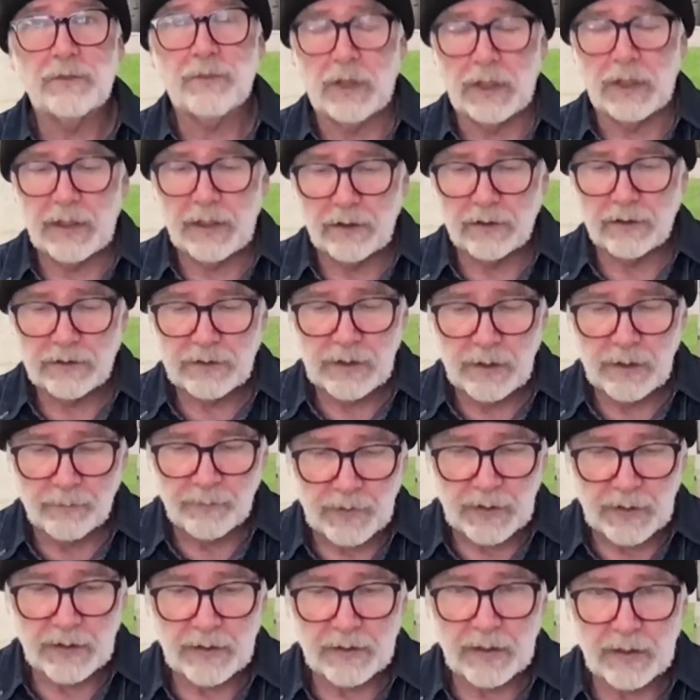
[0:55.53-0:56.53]
But here's
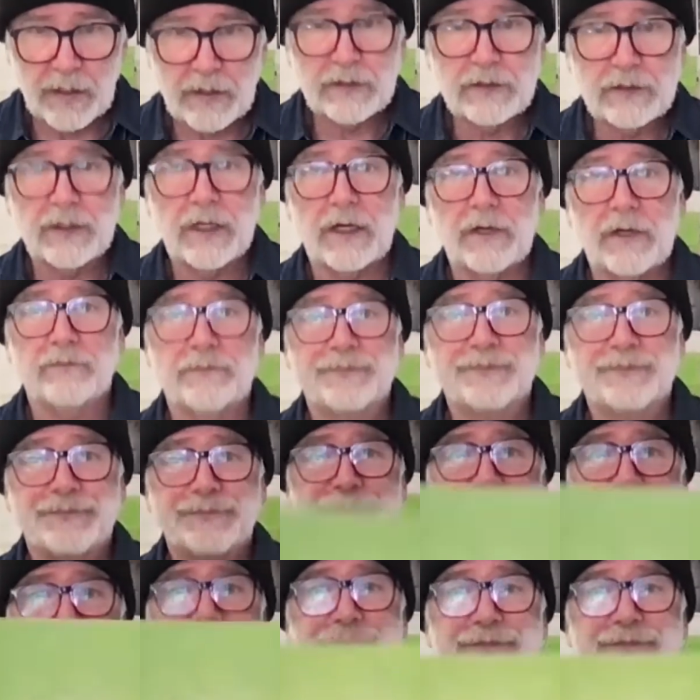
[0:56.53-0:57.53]
something that
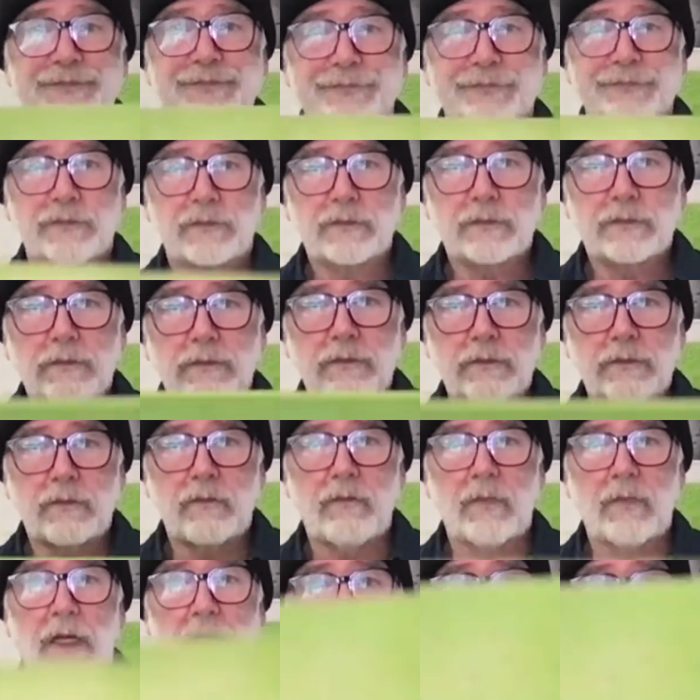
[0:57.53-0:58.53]

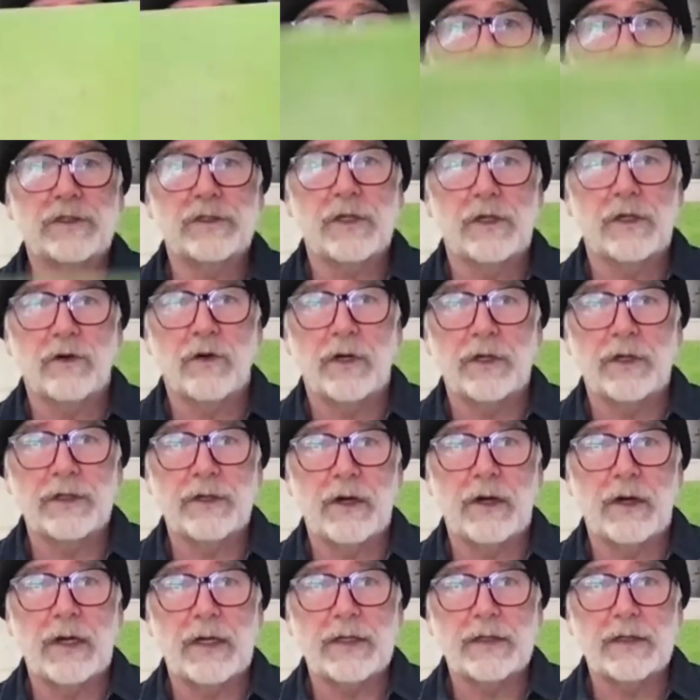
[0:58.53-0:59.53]
it's just an
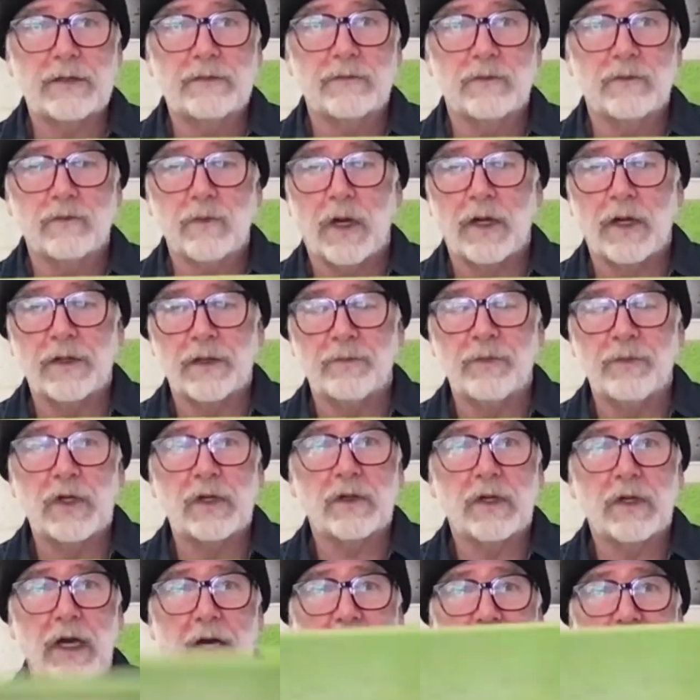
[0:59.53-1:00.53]
ordinary
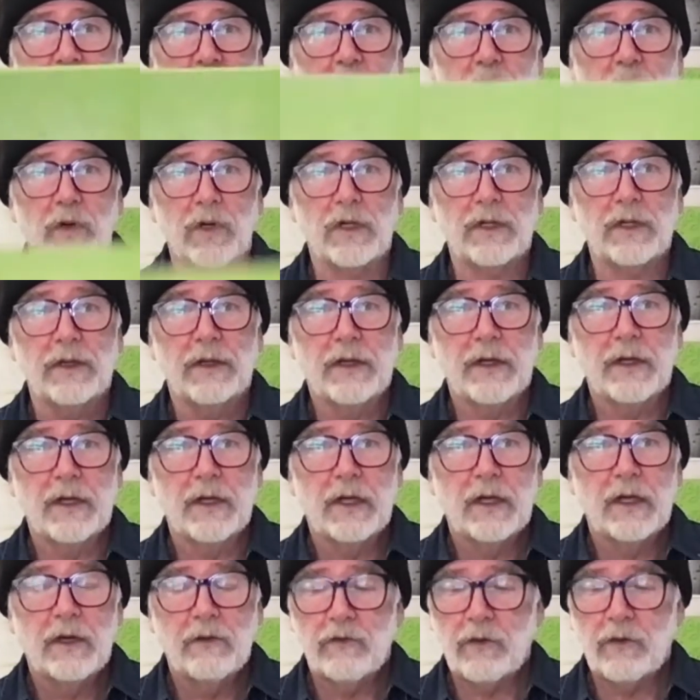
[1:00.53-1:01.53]
run-of-the-mill cutting board
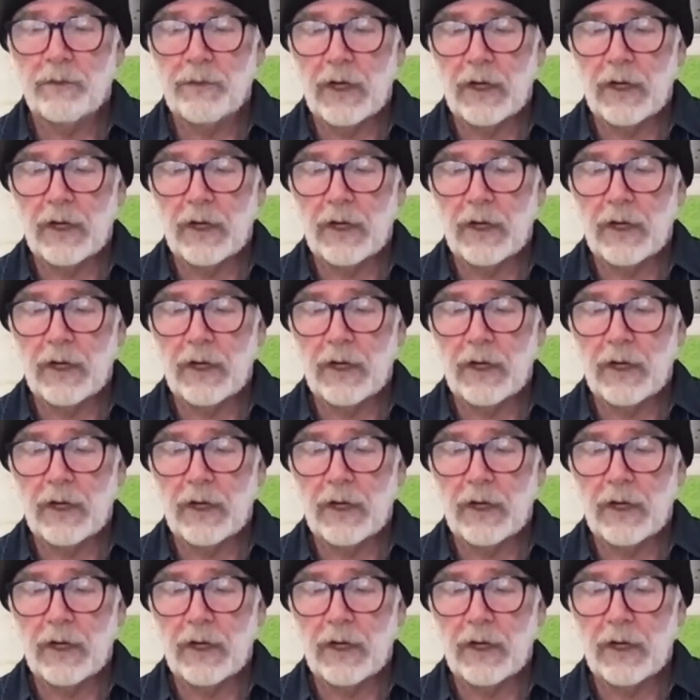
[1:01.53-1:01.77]
from